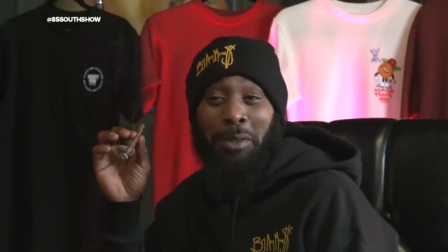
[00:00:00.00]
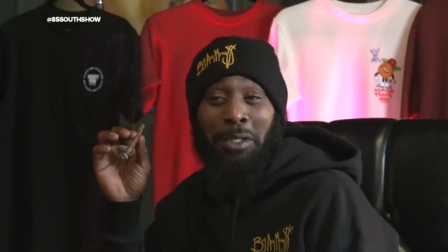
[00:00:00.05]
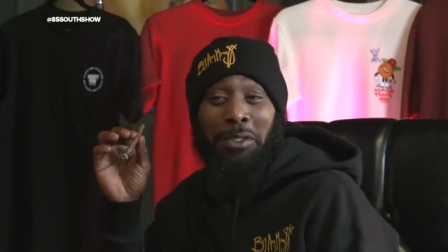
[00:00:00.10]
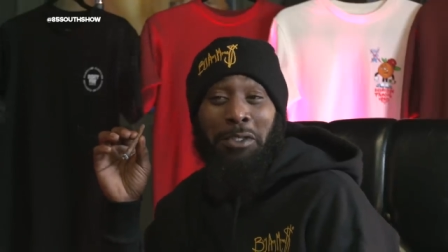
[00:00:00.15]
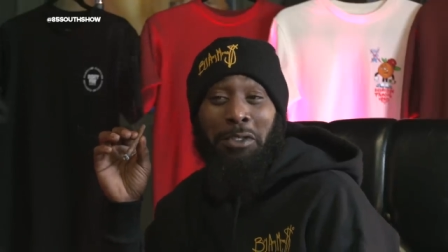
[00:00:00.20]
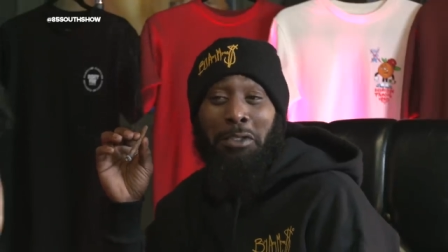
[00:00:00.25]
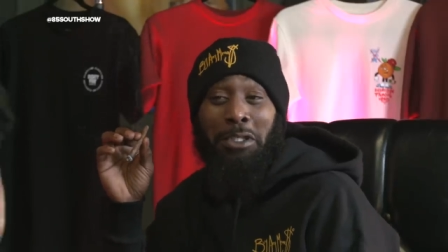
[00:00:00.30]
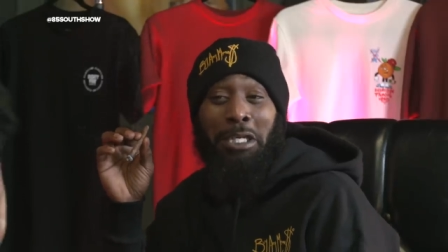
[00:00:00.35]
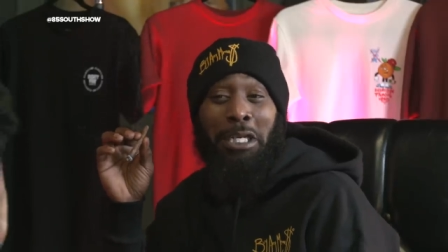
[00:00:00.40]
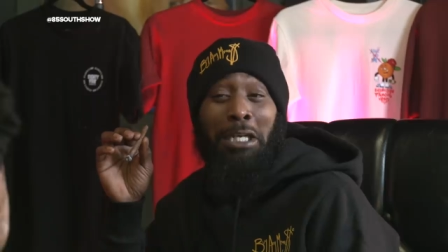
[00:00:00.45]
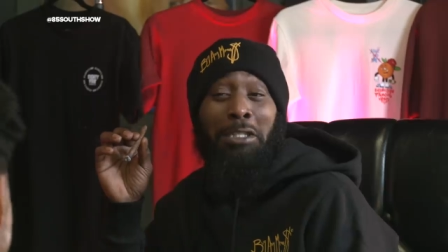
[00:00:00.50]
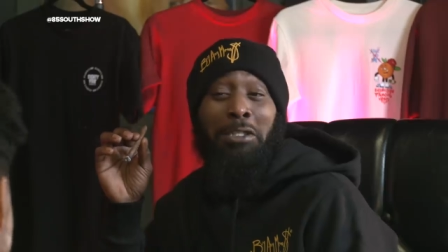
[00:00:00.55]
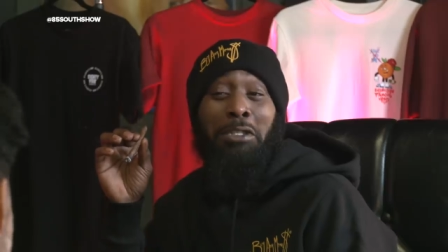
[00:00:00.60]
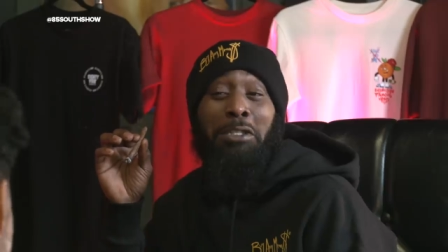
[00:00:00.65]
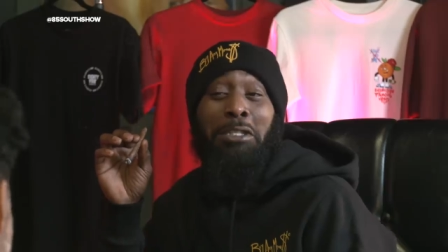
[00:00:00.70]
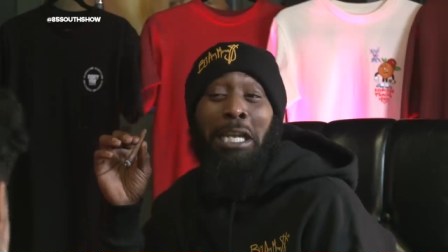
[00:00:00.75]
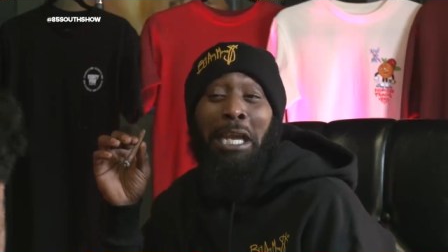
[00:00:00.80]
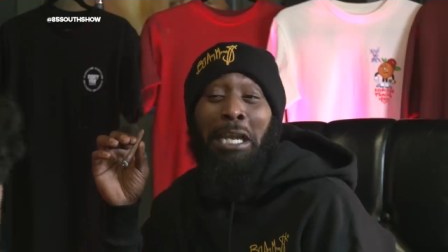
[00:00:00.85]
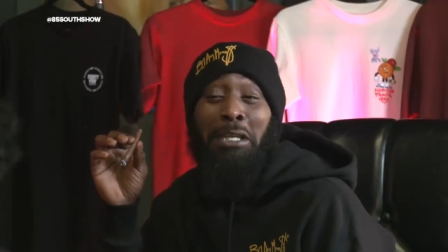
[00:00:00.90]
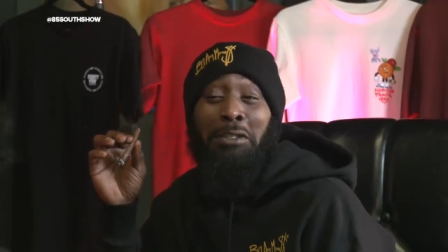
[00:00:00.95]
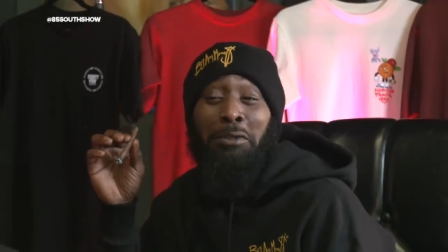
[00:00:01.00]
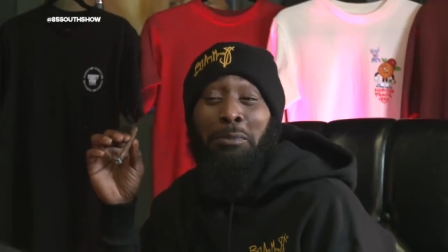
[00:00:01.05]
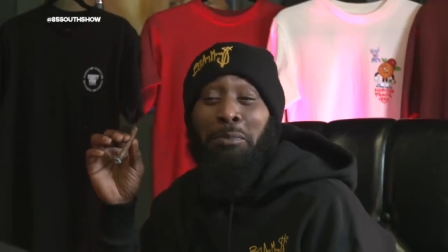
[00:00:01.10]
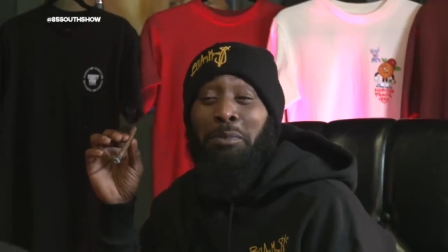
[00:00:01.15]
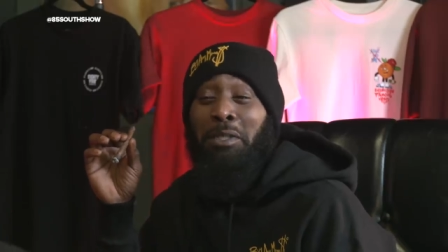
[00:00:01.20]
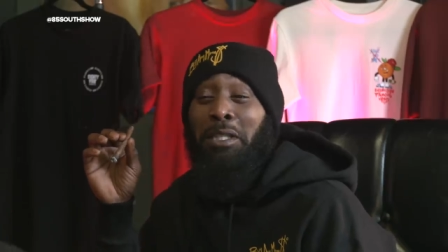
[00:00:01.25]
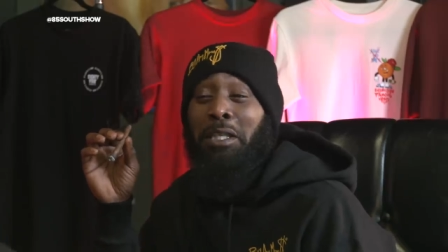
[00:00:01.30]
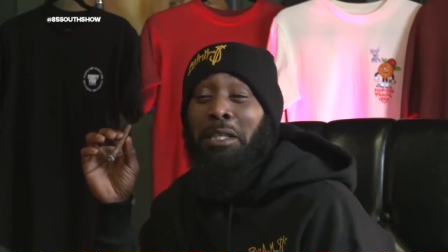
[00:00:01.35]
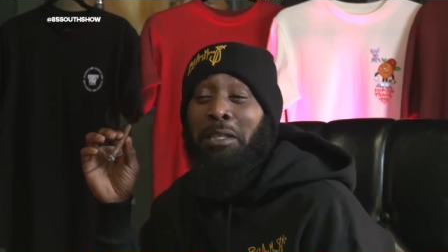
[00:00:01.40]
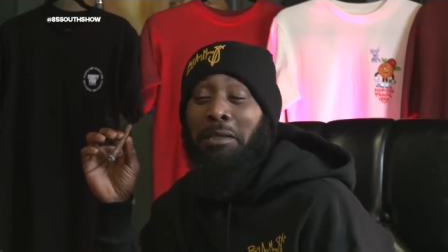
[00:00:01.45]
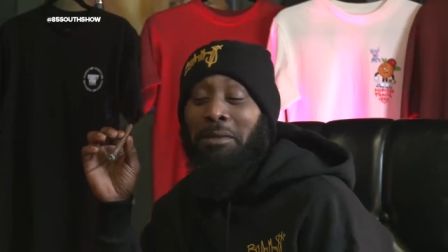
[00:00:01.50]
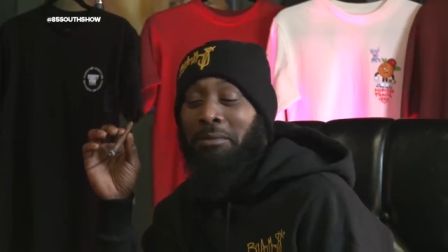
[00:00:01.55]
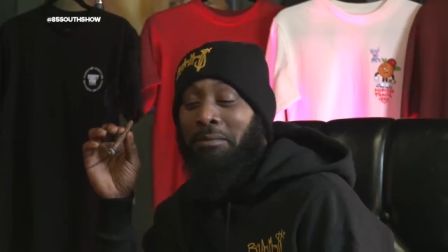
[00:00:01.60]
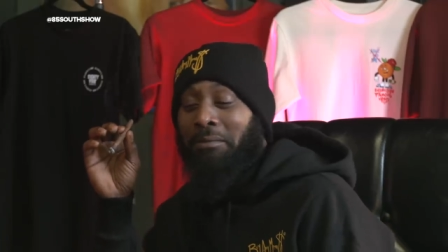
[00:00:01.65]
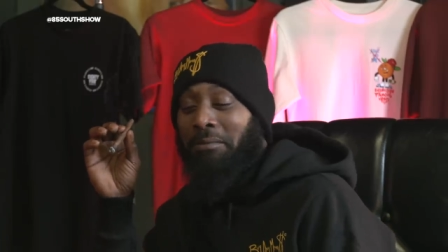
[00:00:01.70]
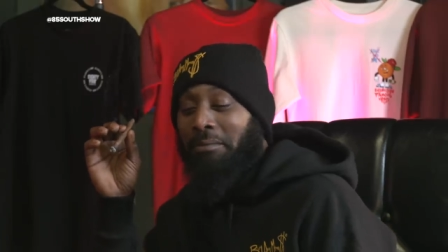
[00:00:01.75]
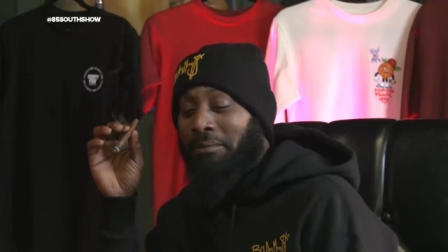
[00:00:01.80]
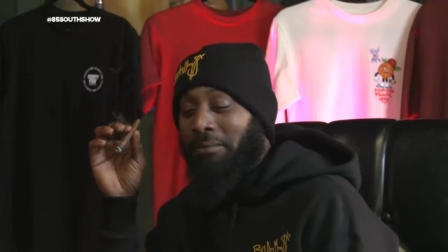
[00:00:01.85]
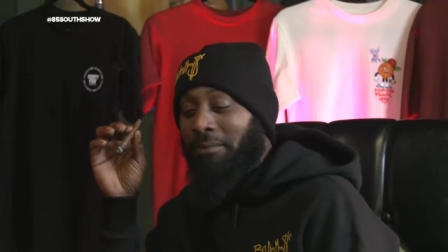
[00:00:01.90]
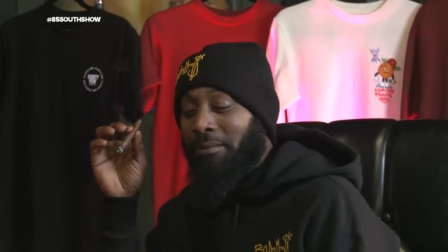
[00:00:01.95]
What shall time to be?
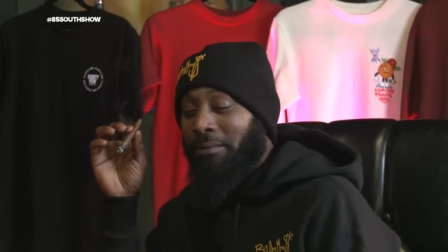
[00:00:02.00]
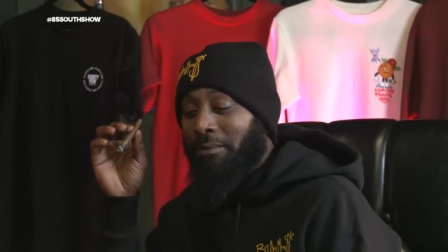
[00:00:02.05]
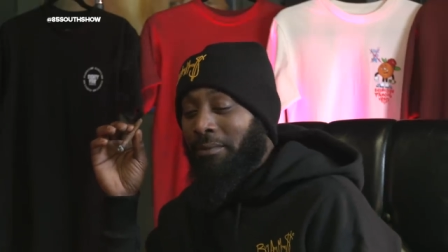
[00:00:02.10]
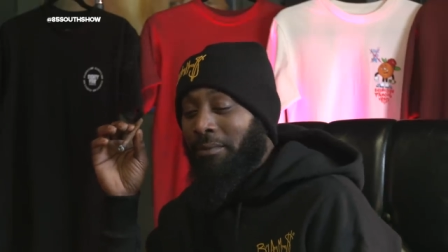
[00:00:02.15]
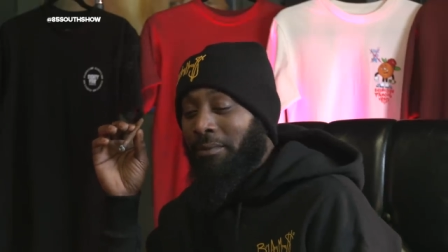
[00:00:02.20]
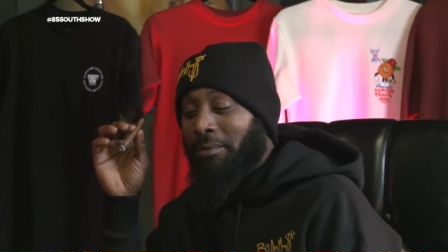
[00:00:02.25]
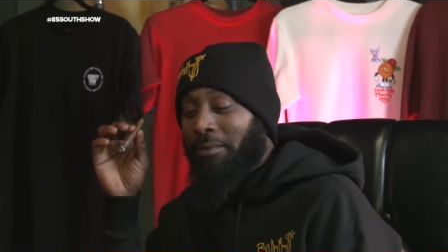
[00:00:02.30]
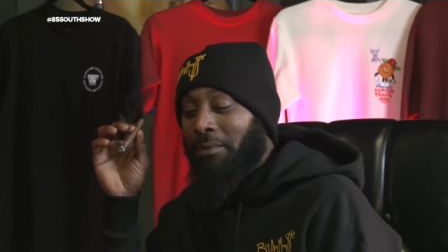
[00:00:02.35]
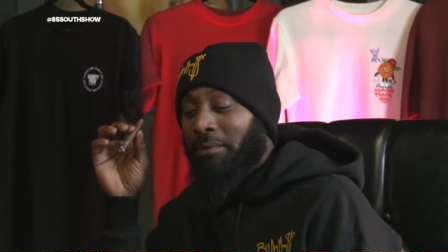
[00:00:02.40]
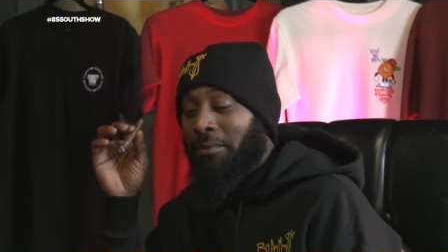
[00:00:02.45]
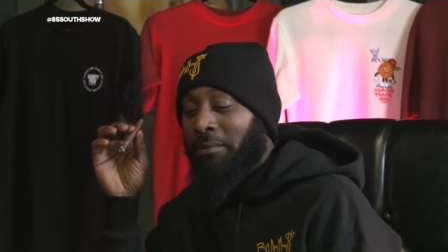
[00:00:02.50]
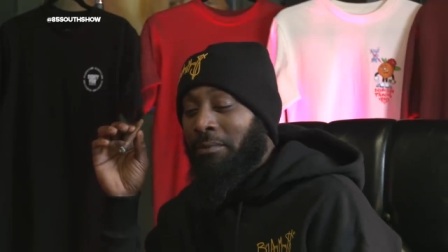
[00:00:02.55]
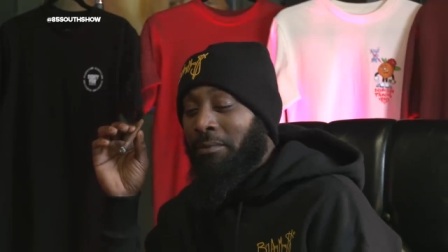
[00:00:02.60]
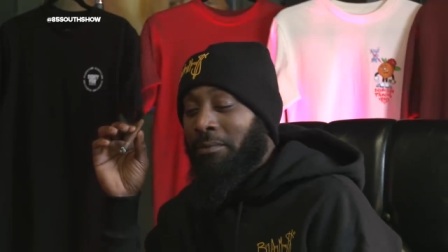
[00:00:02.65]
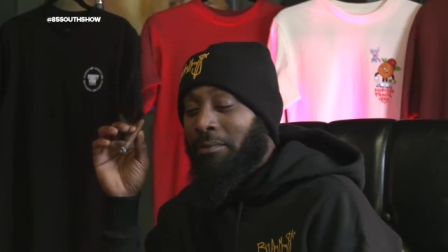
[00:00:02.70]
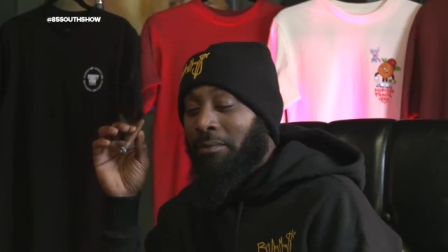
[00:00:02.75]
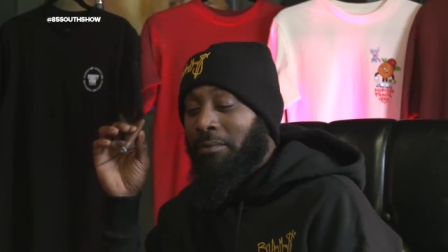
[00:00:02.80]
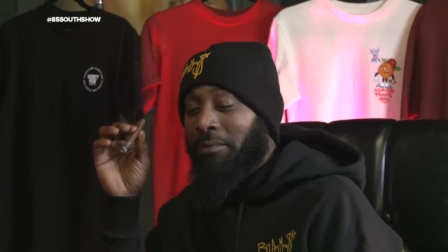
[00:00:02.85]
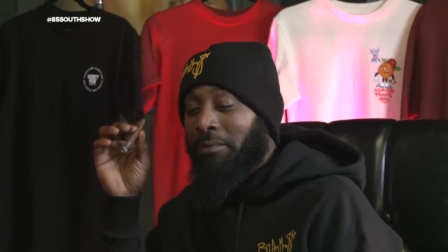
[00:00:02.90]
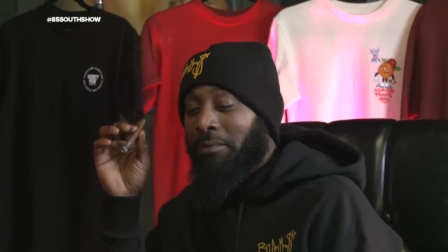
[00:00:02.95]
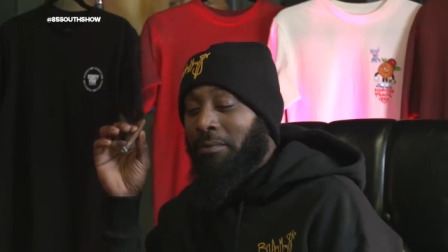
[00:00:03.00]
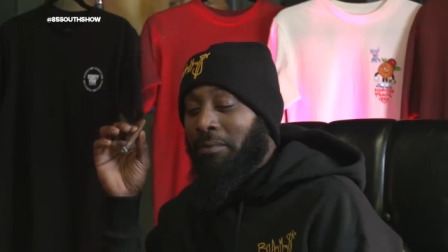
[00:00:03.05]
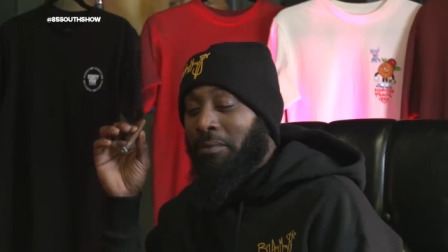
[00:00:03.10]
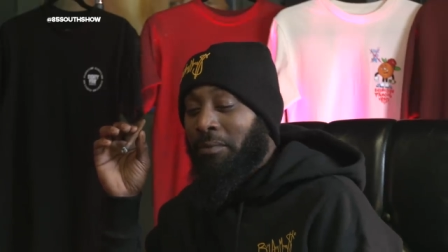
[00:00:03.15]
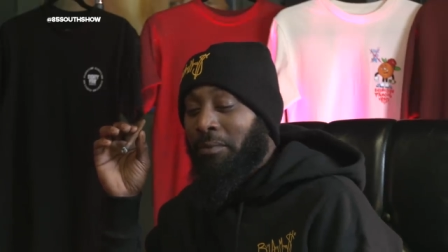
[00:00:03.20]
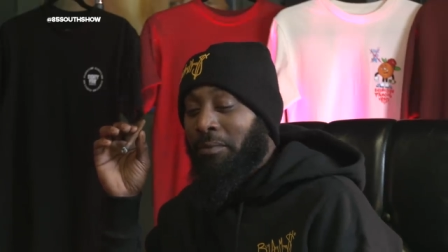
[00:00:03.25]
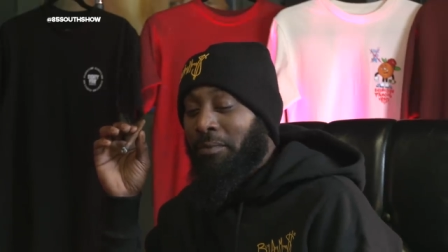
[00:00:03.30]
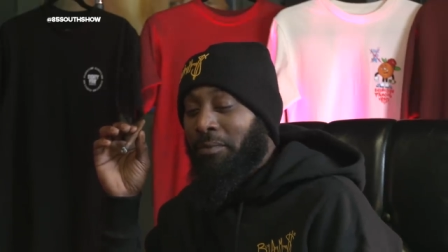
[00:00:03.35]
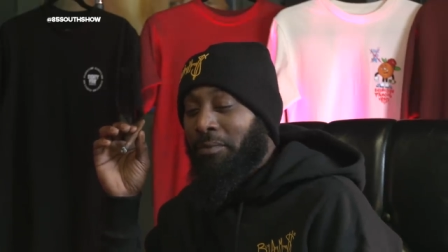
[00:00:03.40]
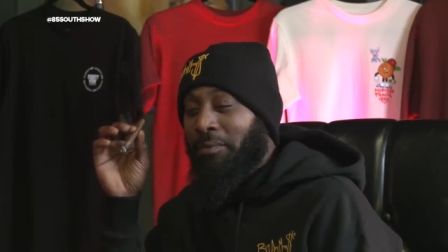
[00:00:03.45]
Mm-mm, DJ just gonna name